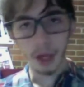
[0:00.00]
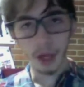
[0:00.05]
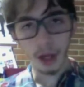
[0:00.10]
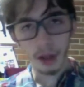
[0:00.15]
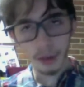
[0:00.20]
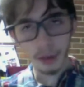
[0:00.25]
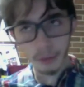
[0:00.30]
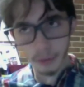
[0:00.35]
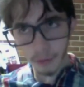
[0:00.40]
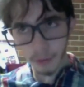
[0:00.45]

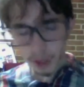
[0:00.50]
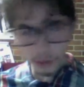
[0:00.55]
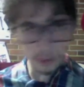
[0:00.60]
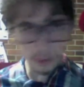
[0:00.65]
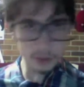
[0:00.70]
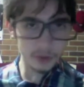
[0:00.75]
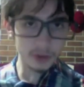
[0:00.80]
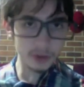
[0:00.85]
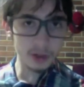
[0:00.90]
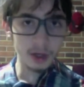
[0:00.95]

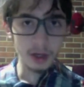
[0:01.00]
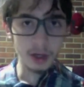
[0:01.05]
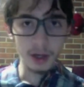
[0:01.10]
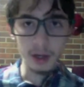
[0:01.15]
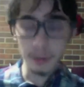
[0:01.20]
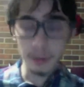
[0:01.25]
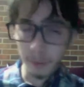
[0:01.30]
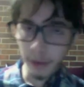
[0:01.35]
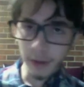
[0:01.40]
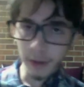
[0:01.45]
Rose
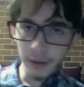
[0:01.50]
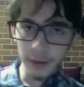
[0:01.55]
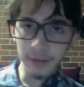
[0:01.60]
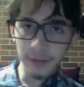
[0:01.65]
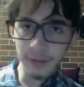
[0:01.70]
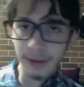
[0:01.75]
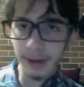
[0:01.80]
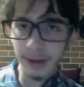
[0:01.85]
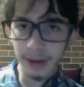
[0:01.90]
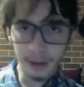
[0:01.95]
Brothers
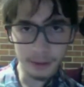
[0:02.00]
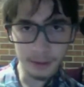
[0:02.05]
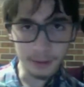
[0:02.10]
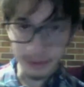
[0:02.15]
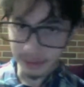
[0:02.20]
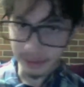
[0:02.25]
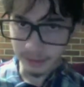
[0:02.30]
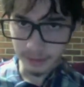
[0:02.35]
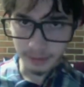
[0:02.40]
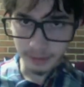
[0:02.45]
there,
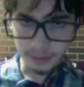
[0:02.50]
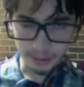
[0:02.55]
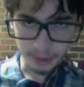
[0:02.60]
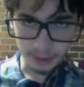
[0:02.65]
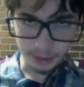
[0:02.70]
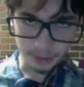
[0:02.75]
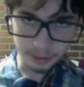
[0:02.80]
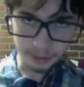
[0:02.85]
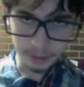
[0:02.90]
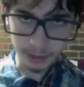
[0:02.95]
and
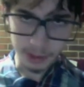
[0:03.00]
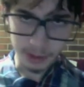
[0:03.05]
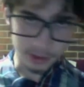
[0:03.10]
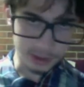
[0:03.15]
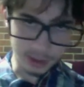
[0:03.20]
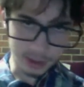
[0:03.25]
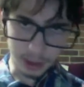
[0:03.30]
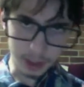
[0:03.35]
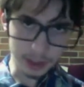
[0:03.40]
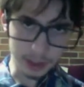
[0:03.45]
Rose
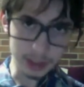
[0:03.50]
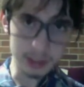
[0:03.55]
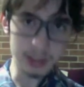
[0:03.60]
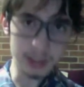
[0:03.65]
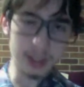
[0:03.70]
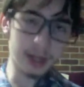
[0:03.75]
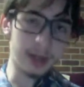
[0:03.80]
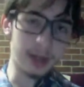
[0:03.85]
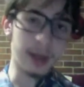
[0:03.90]
Brothers not in